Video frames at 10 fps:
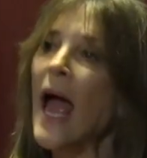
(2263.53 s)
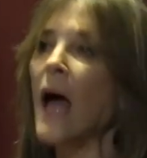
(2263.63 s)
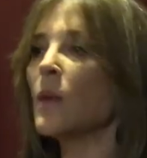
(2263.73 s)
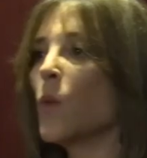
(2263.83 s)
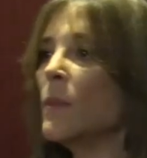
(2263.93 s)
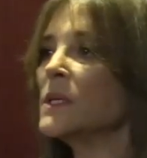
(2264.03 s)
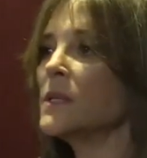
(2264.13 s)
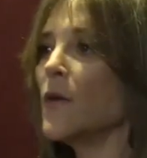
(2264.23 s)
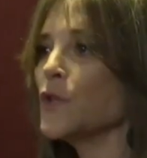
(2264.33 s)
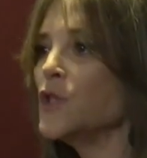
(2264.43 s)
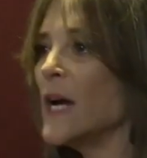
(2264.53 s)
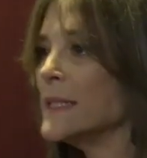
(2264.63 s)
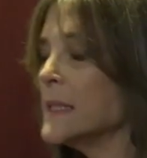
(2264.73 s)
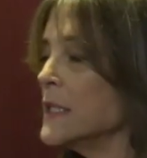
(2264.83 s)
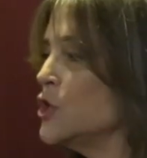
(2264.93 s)
and the women's
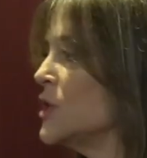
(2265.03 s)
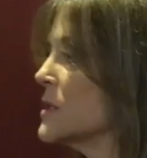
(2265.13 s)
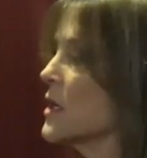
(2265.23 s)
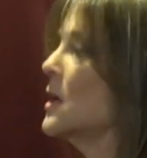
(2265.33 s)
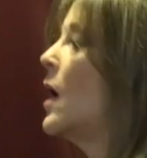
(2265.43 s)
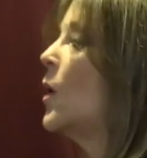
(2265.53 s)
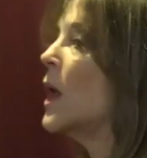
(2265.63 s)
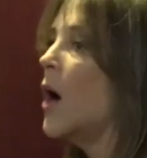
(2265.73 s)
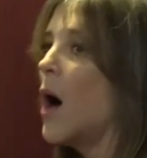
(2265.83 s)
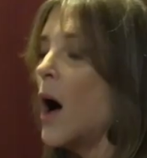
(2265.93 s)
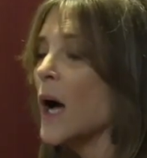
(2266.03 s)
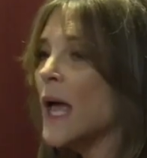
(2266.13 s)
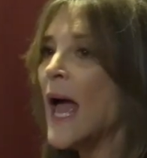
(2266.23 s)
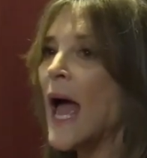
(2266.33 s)
suffragettes didn't just go along,